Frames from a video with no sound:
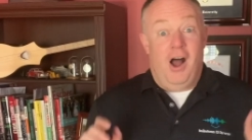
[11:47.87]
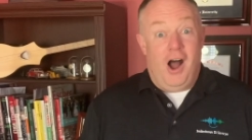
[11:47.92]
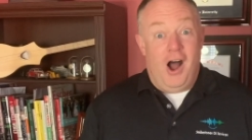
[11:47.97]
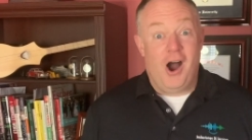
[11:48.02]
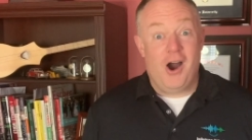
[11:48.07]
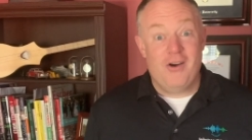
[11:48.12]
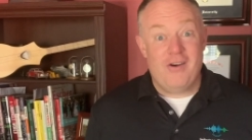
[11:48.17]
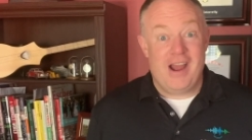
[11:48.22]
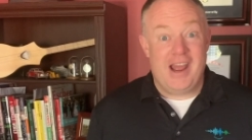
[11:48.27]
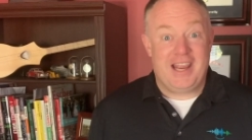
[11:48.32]

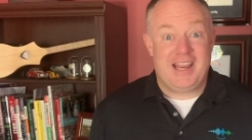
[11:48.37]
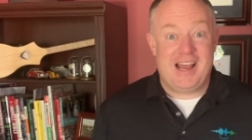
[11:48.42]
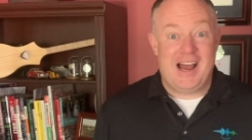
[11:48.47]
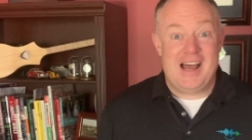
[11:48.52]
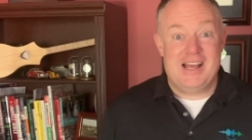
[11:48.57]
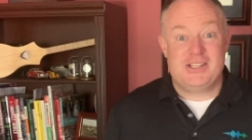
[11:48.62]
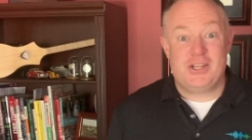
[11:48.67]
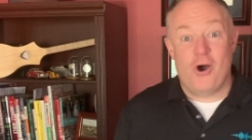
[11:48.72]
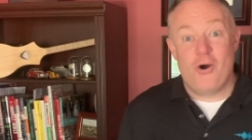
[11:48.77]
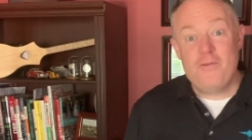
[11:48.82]
All right,
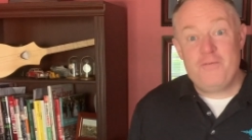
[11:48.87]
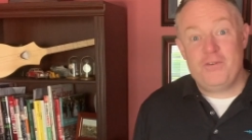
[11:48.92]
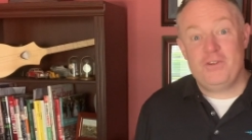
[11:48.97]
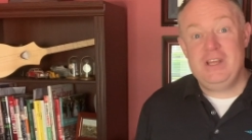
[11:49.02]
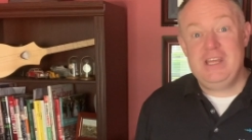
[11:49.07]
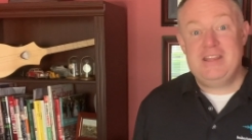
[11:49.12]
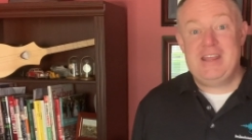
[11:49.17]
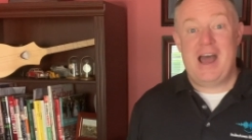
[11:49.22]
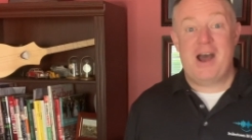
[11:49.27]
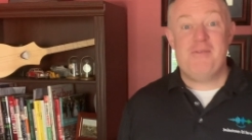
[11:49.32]
guys,
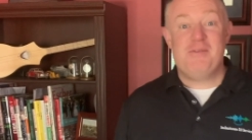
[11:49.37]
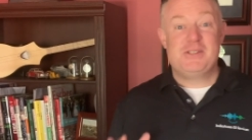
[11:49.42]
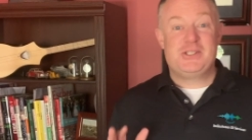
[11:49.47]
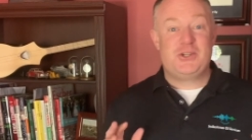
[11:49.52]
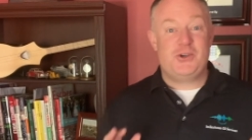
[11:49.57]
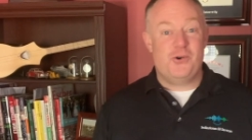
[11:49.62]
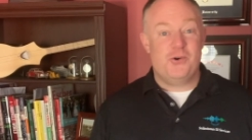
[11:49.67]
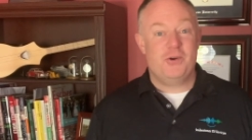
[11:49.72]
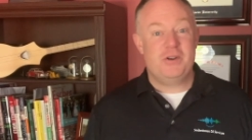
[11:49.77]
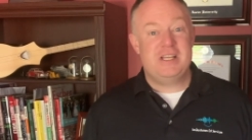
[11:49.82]
hopefully that was
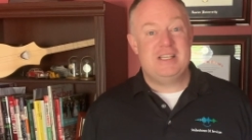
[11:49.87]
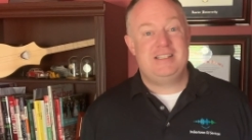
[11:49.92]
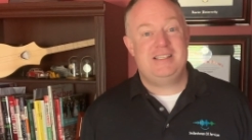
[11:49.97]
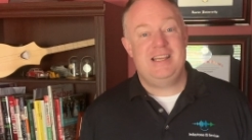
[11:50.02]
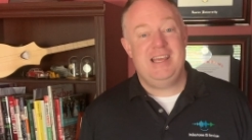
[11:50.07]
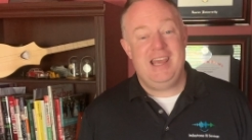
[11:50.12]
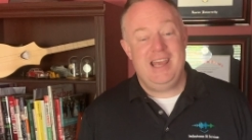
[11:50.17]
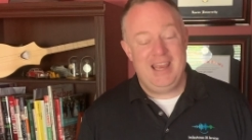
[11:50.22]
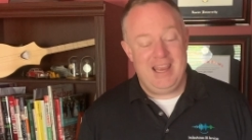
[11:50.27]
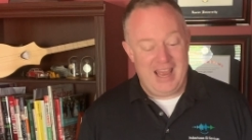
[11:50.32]
cool to
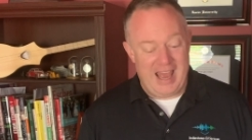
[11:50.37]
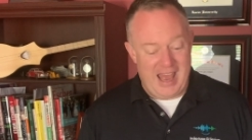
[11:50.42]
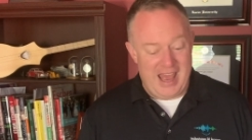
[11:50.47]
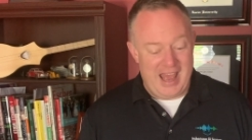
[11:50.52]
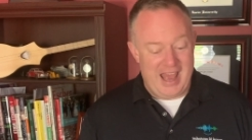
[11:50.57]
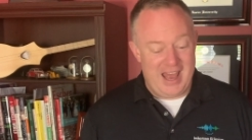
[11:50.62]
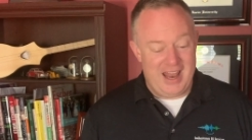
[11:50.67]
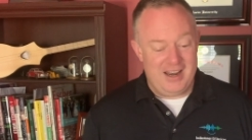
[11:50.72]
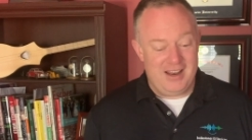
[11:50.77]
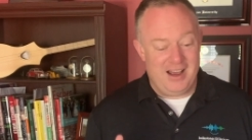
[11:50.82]
see,
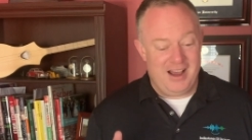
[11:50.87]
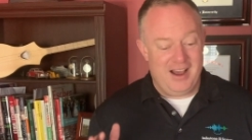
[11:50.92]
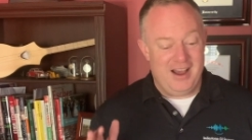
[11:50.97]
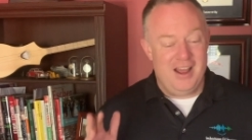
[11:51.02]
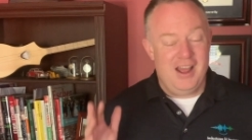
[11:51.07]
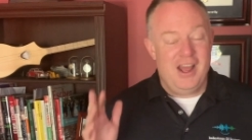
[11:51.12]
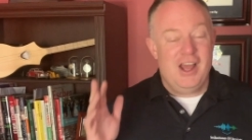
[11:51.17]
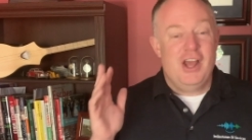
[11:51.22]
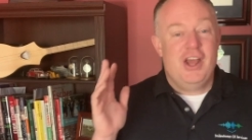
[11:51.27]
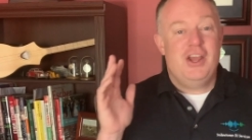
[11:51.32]
and
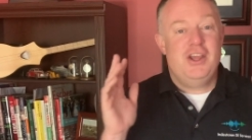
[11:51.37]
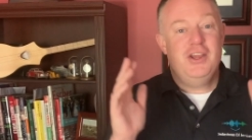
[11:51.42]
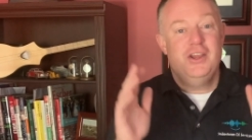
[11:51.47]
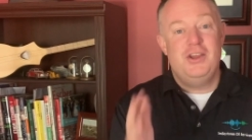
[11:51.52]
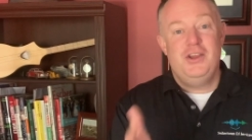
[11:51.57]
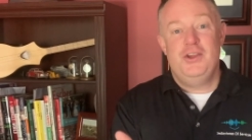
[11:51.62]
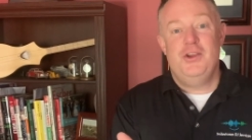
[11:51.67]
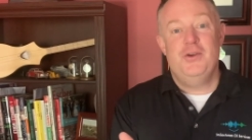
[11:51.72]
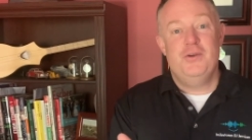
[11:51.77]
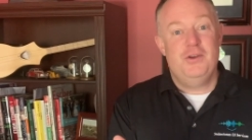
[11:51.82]

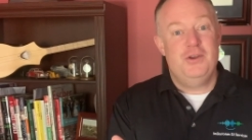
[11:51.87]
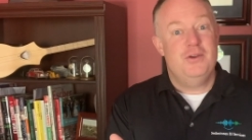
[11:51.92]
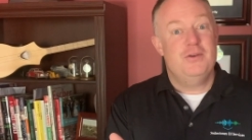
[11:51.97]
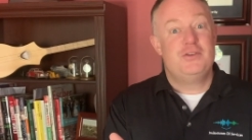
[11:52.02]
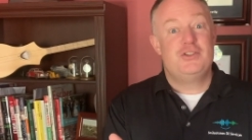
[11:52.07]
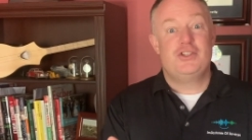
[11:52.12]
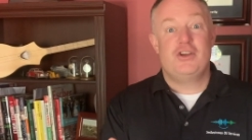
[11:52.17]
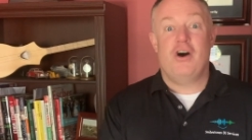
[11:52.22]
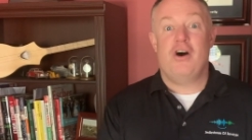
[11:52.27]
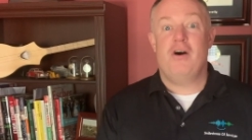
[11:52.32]
you
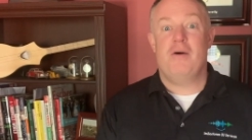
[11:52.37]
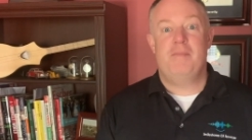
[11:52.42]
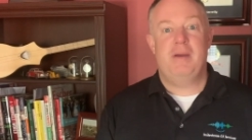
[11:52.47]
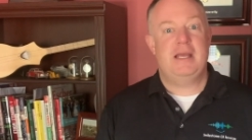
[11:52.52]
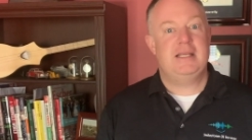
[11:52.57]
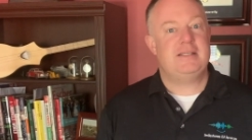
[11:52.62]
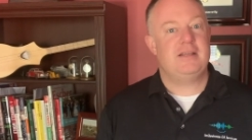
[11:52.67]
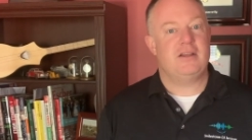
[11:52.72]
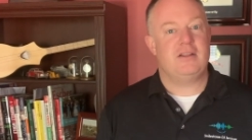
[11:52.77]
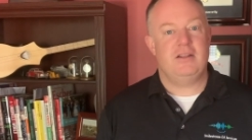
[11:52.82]
saw
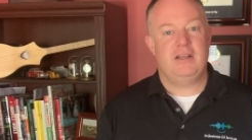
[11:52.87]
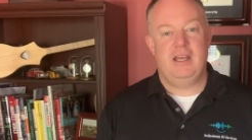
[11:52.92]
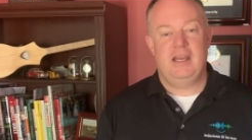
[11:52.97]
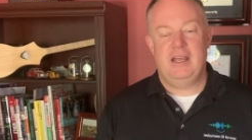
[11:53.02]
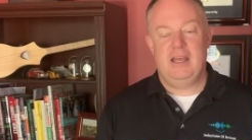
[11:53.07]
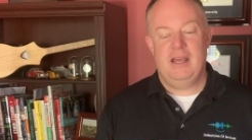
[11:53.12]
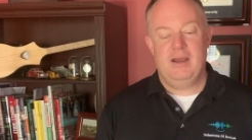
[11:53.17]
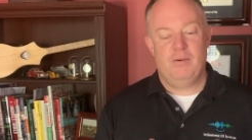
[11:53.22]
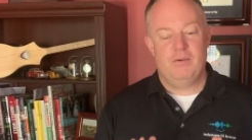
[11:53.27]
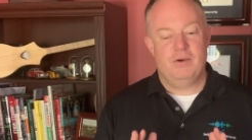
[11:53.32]

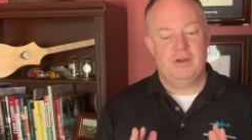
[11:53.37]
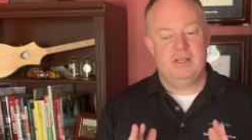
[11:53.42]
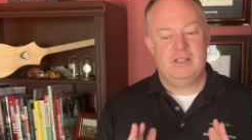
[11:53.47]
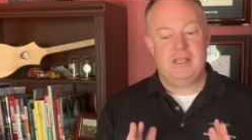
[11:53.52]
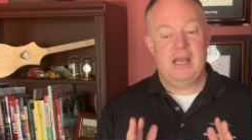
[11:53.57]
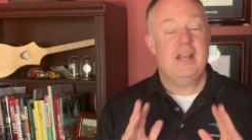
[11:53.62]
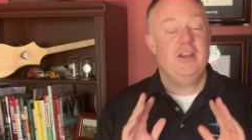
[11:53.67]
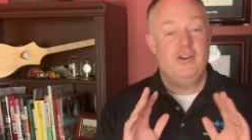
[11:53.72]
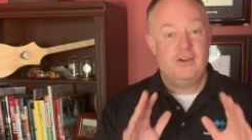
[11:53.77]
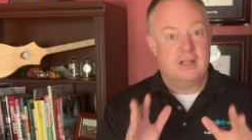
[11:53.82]
basically it
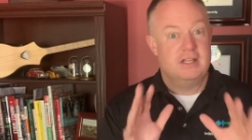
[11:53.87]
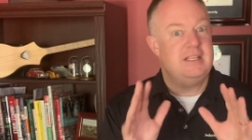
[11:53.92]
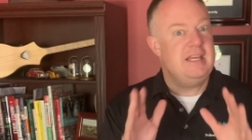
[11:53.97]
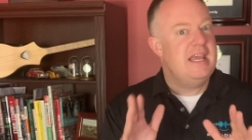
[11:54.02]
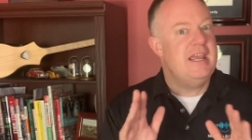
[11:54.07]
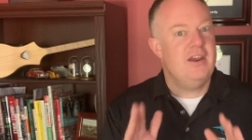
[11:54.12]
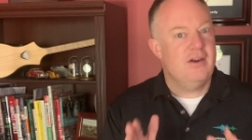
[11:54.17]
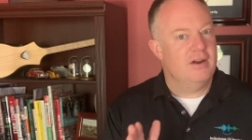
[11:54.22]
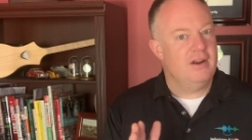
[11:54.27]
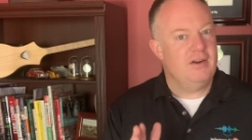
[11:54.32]
was, and you could
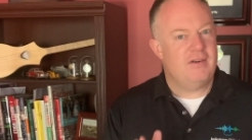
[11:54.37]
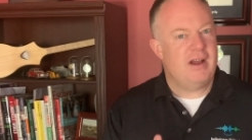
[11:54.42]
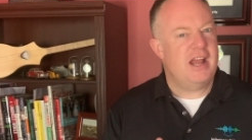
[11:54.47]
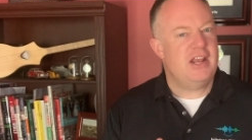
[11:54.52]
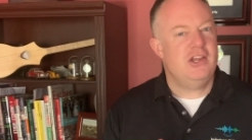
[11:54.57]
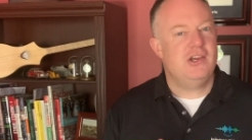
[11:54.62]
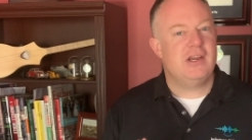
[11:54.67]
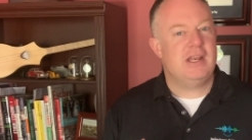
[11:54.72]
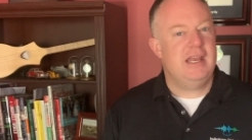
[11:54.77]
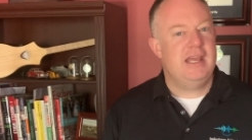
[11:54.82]
hear it,
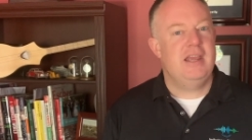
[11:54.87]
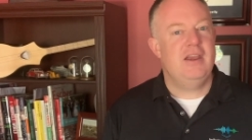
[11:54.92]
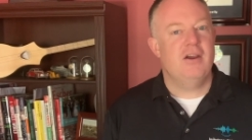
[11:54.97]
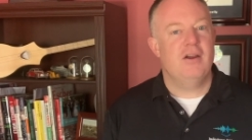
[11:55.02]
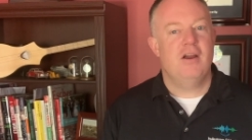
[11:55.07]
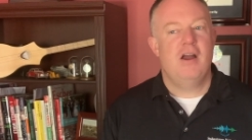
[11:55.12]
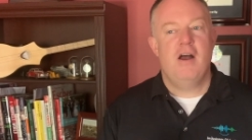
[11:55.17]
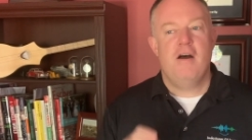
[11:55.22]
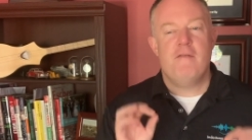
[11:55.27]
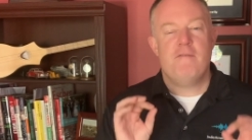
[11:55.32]
right? You could
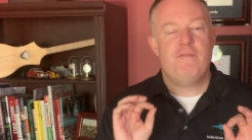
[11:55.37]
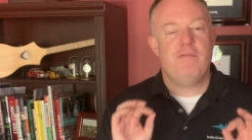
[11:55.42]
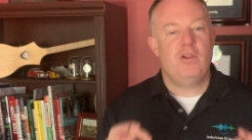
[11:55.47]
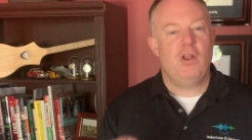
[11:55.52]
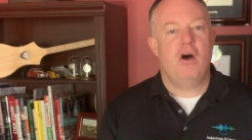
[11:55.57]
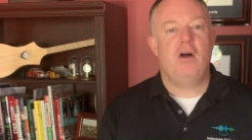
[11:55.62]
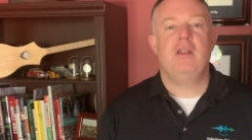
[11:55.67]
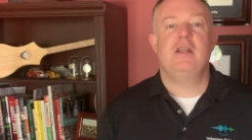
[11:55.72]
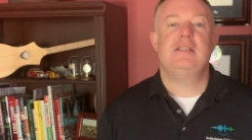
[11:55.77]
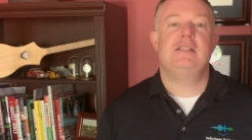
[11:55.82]
hear
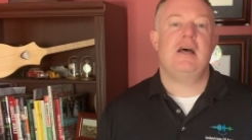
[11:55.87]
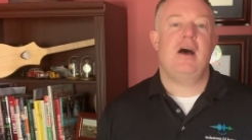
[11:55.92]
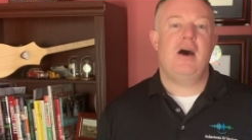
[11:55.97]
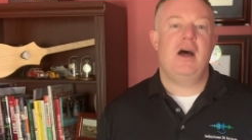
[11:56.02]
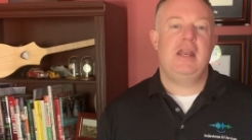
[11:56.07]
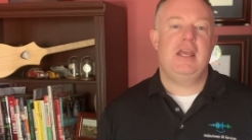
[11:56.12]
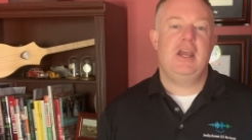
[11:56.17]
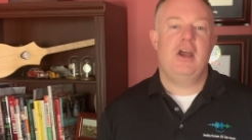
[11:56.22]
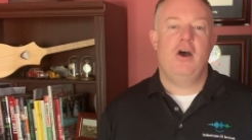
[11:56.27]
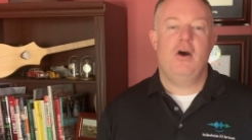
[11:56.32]
flawless
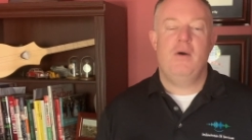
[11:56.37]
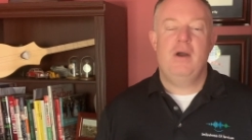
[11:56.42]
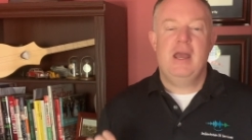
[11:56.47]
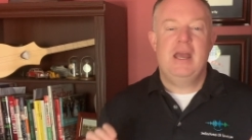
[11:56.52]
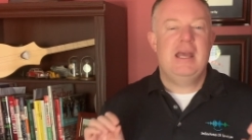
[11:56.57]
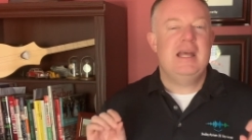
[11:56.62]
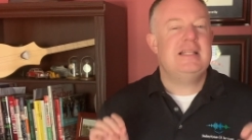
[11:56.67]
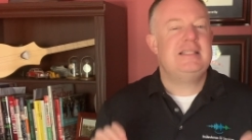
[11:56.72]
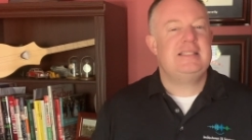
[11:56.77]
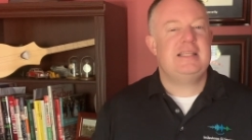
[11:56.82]
audio.
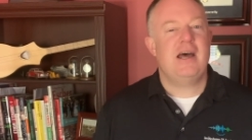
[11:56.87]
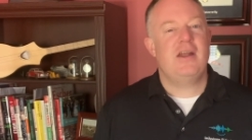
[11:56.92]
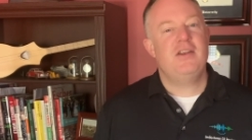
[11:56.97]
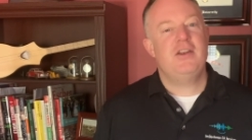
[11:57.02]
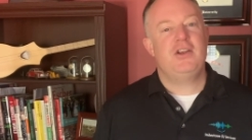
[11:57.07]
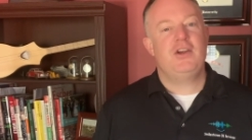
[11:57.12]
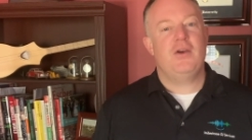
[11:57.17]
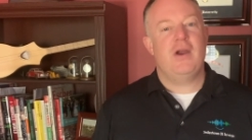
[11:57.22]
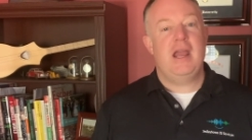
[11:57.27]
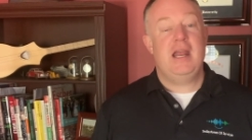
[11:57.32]
It
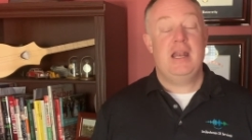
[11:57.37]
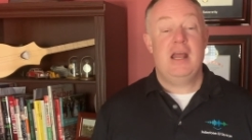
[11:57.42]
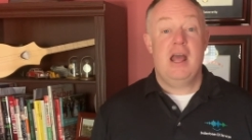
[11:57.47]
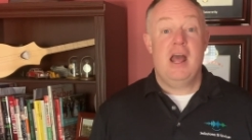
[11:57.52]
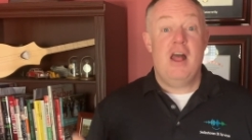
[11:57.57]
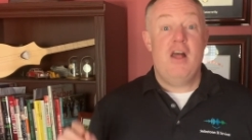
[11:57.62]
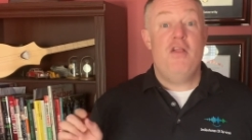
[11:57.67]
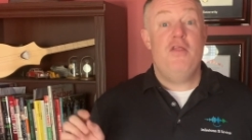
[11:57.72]
sounded great.